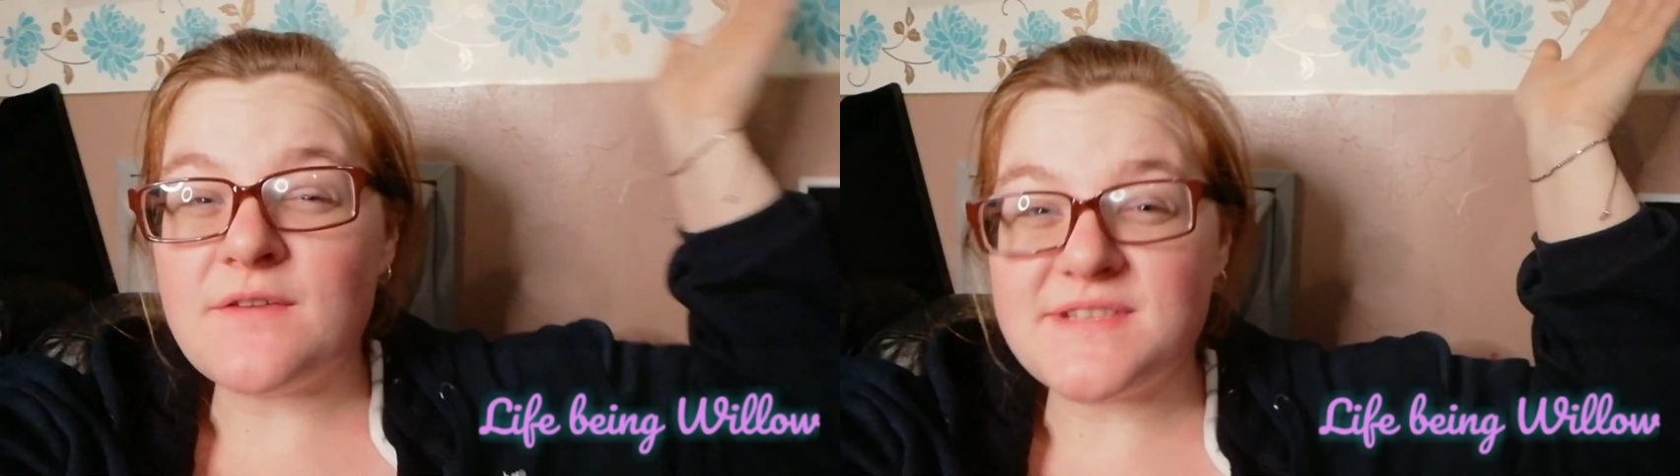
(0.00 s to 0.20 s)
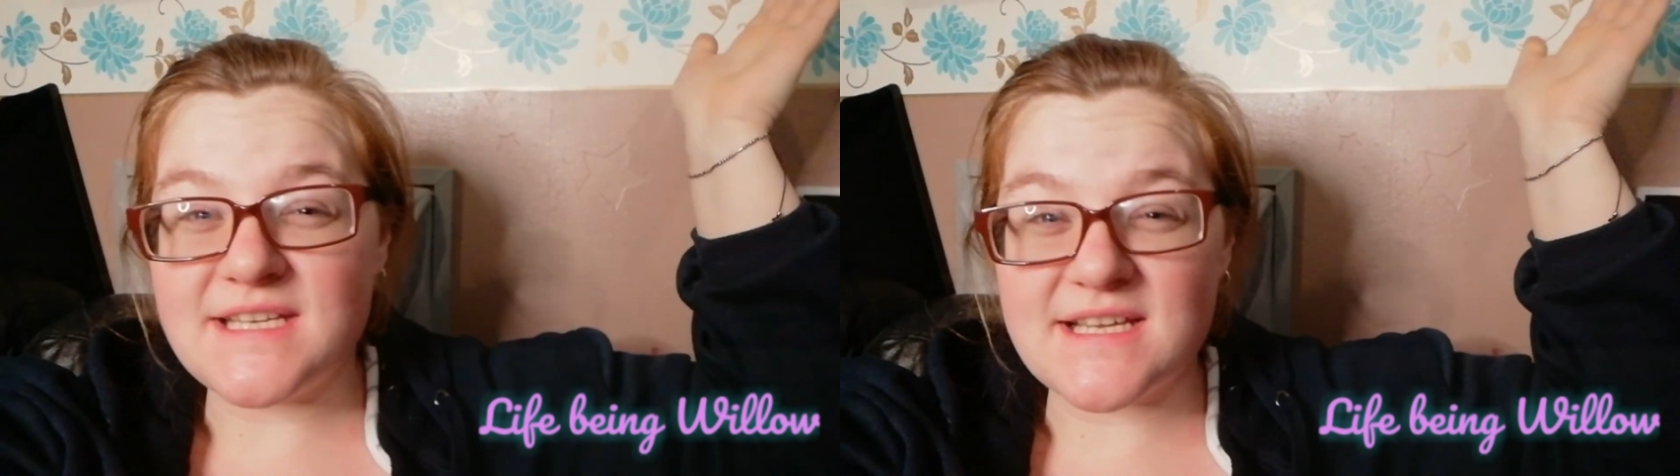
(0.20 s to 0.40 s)

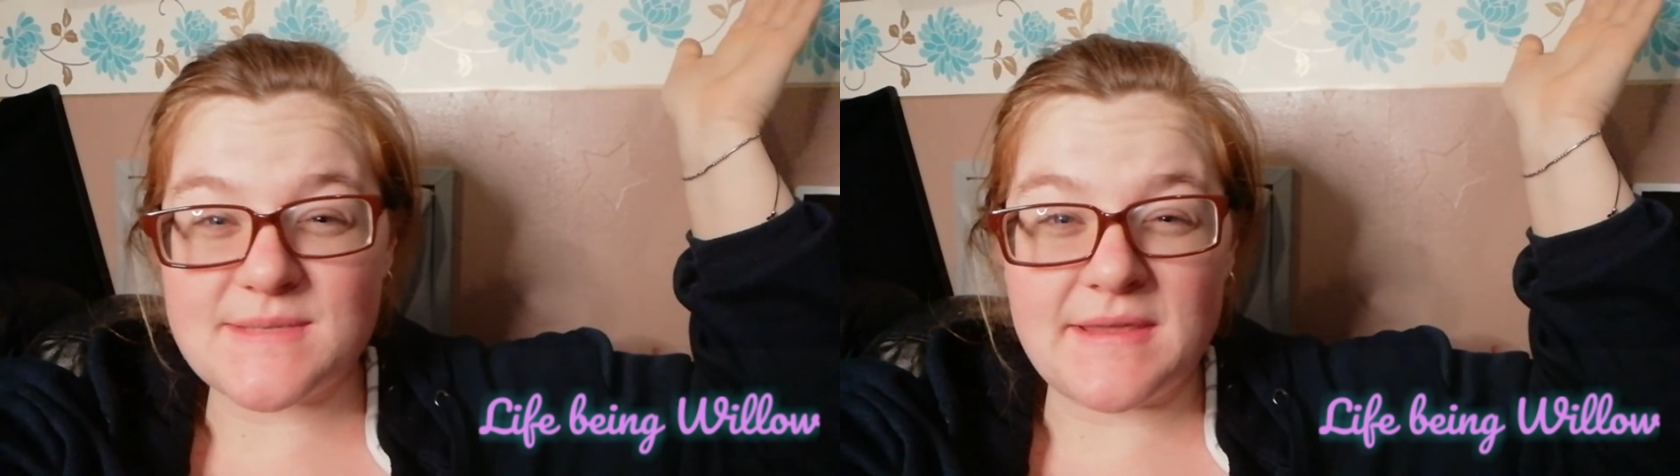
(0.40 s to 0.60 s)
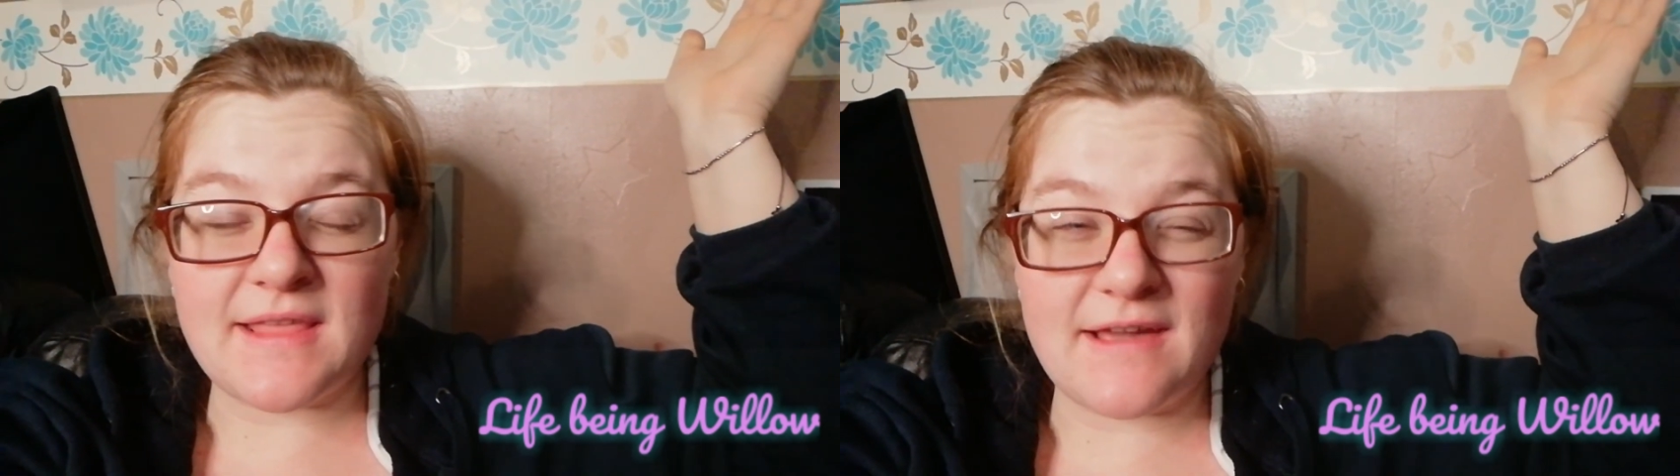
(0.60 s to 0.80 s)
Obviously, it
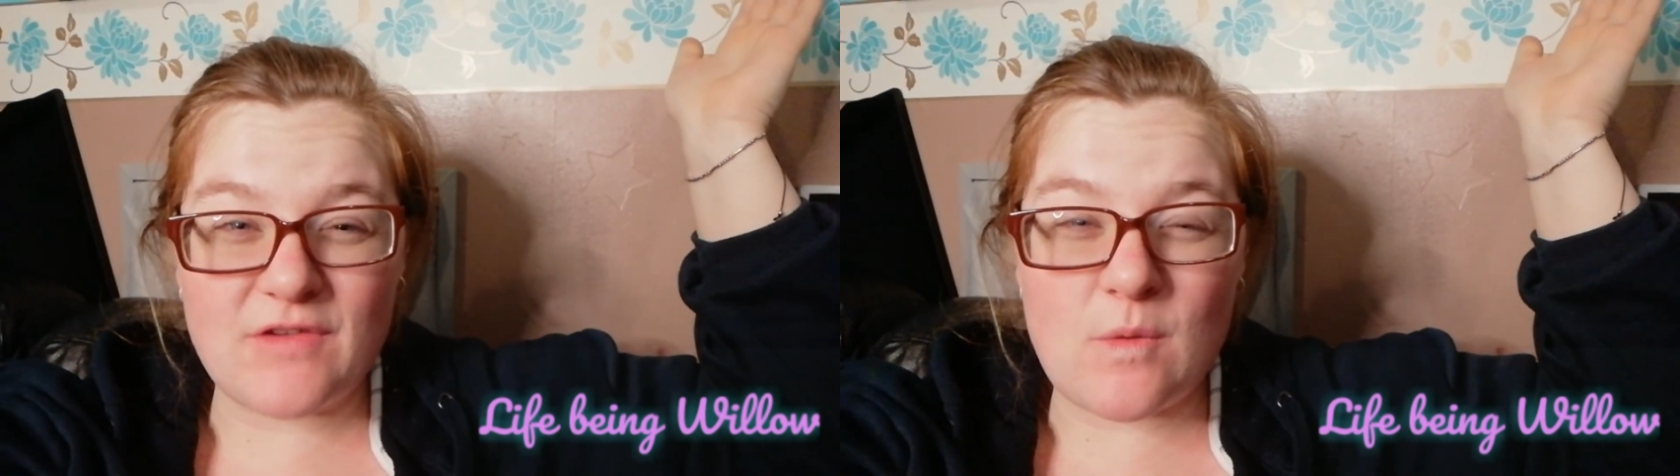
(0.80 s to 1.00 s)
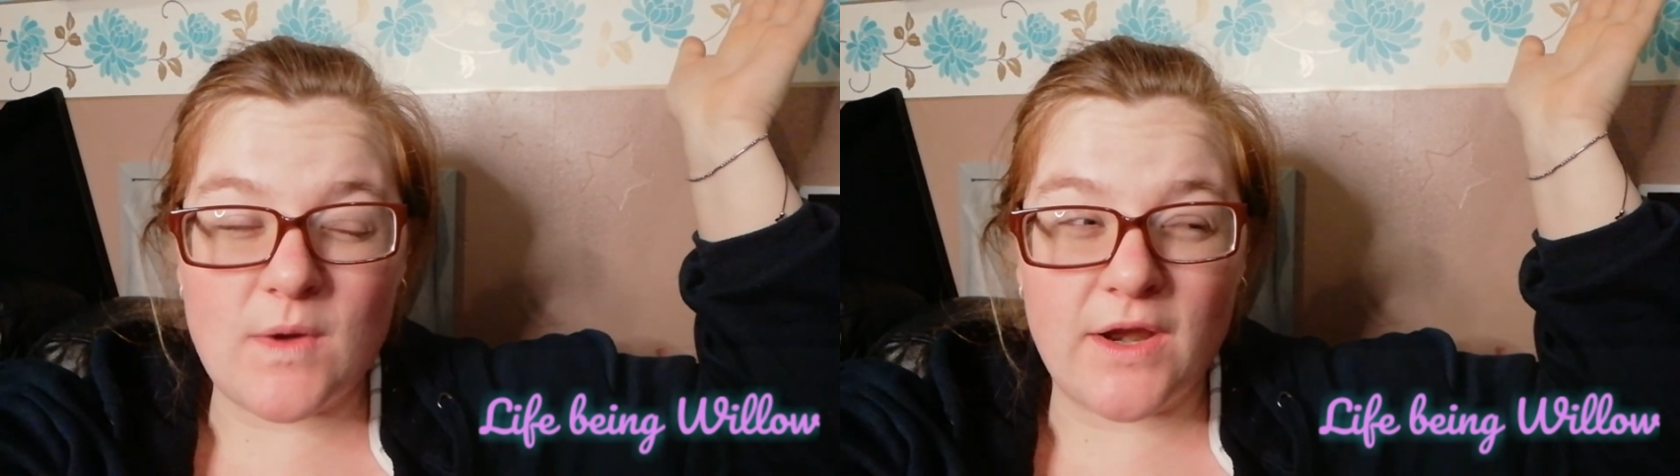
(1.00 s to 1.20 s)
does mean that
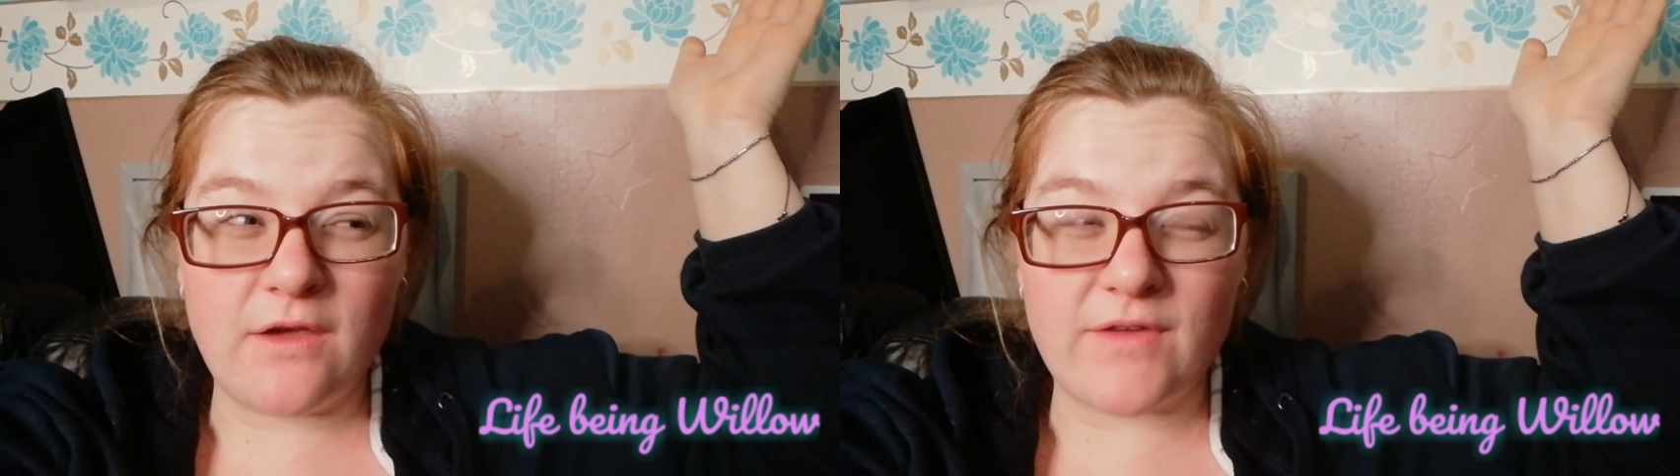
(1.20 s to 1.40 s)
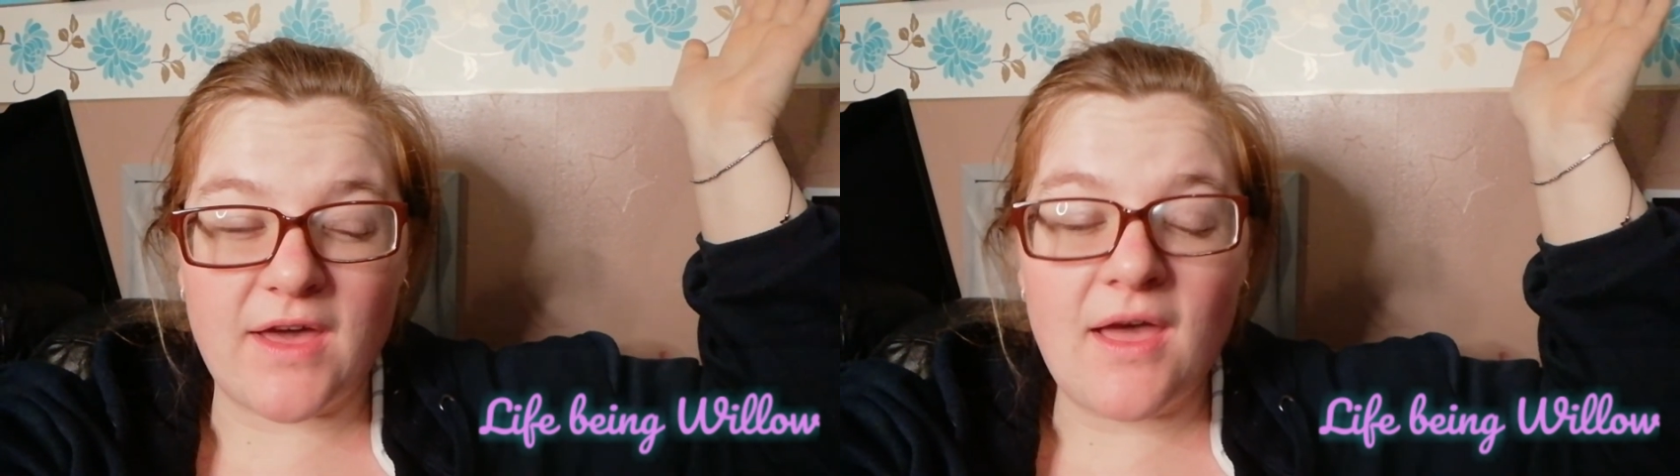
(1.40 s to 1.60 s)
I've gone one
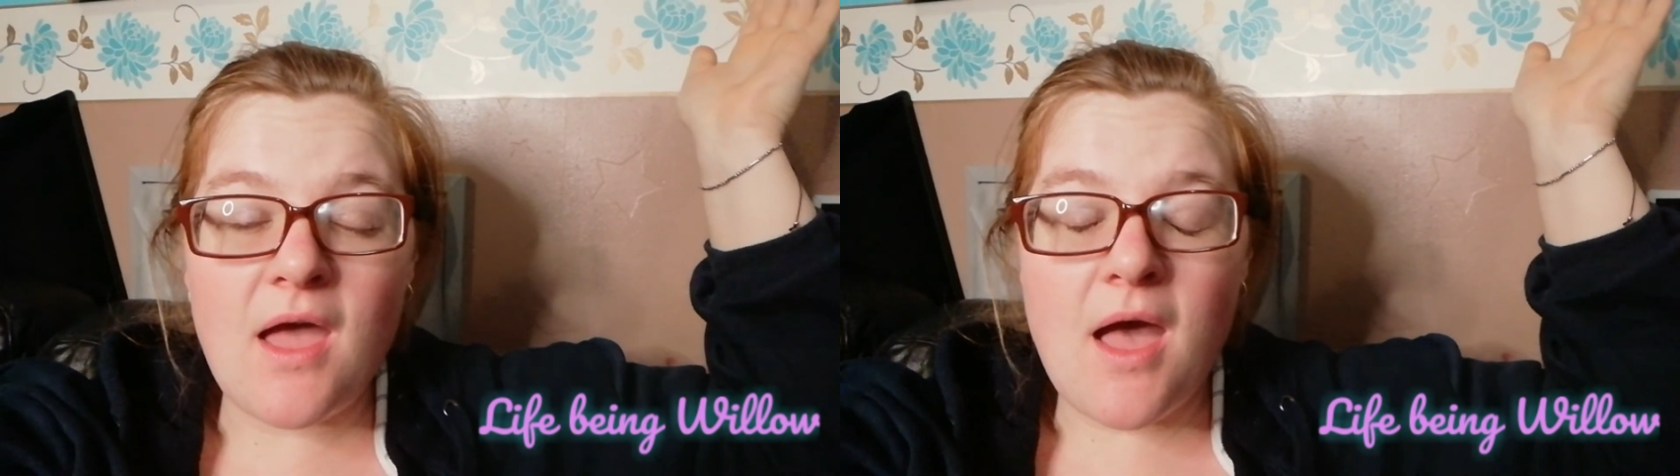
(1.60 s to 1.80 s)
over,